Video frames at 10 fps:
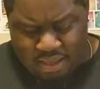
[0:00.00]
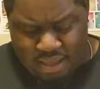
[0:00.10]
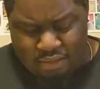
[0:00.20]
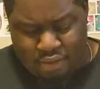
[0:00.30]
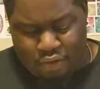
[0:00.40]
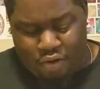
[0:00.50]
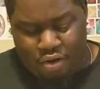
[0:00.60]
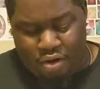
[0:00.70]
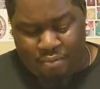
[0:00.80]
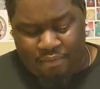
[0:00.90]
has no
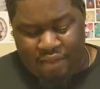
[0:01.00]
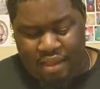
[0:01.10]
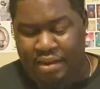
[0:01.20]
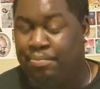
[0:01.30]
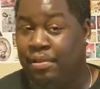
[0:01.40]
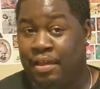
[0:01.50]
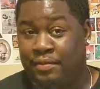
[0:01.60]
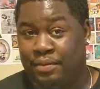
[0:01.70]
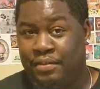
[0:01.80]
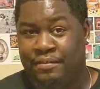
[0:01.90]
arms and he
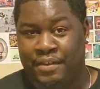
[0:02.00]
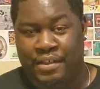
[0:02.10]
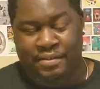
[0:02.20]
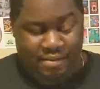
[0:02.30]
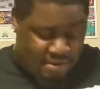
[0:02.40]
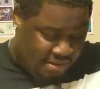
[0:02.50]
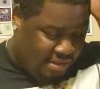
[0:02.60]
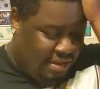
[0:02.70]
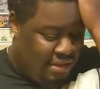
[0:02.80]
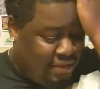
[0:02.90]
plays with his feet.
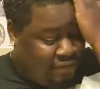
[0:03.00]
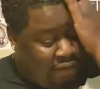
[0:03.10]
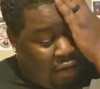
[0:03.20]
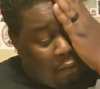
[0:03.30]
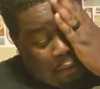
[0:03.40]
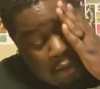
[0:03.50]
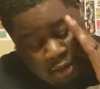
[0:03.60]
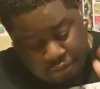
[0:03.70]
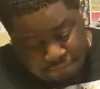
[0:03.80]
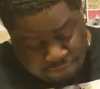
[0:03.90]
So
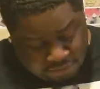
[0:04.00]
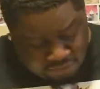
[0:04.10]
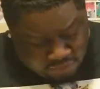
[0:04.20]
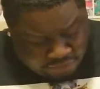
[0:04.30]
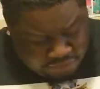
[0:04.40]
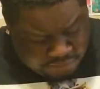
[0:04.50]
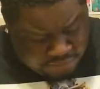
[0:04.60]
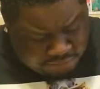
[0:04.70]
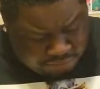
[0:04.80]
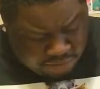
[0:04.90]
as a picture of him and
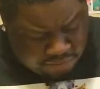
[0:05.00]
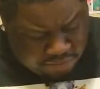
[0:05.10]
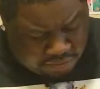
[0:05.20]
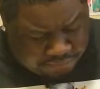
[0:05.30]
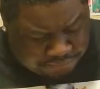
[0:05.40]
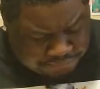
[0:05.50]
his brother,